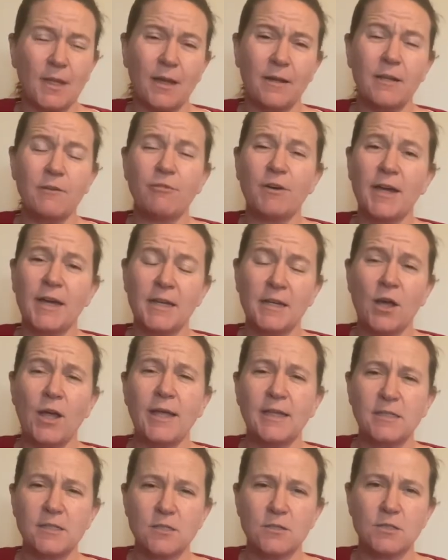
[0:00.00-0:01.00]
And if I had
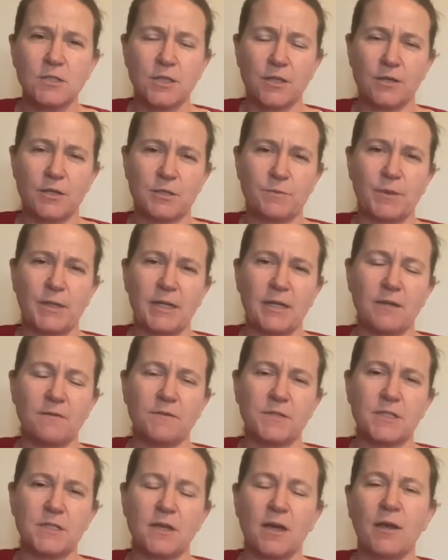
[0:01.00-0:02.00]
held on to those beliefs,